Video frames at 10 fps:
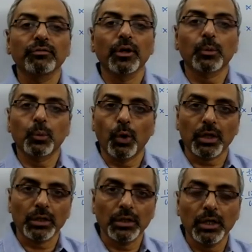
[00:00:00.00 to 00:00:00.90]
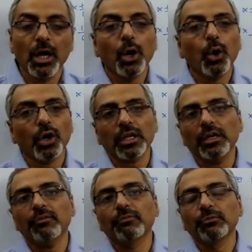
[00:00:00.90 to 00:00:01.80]
the quarter, or
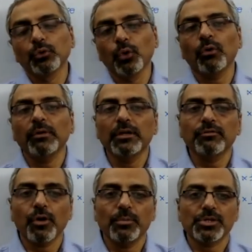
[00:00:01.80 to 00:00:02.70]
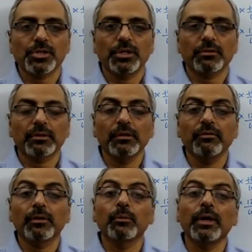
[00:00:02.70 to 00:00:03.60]
if no information is
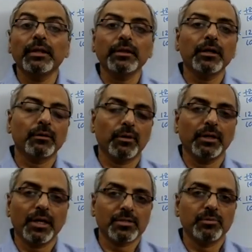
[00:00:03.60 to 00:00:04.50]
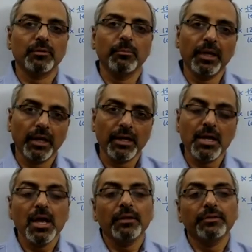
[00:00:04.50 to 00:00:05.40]
given when the drawing has been made,
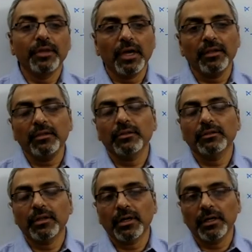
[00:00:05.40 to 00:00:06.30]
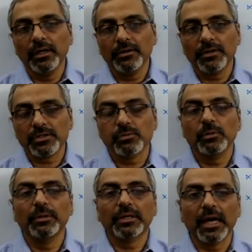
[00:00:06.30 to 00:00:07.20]
then the interest will
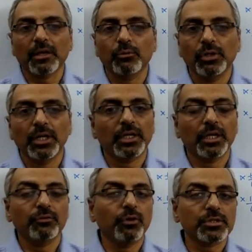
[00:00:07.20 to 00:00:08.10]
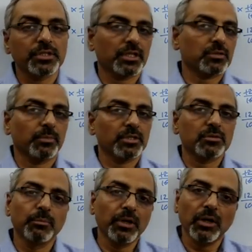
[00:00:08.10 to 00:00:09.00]
be calculated for 6
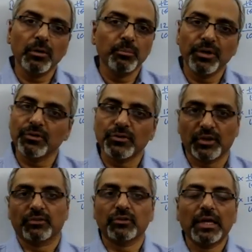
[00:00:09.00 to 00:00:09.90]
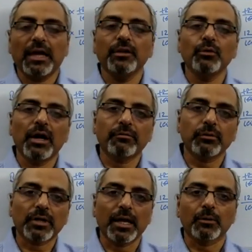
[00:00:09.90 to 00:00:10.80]
months. Middle means 6, and you have to
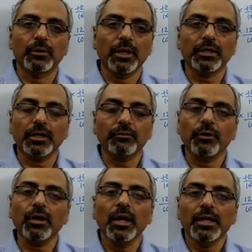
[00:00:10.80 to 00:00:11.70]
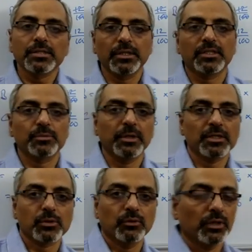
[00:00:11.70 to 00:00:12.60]
calculate it for 6 months
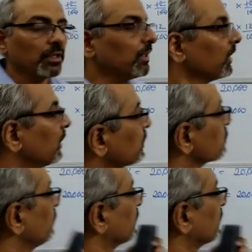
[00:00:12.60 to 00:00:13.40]
over here. So we'll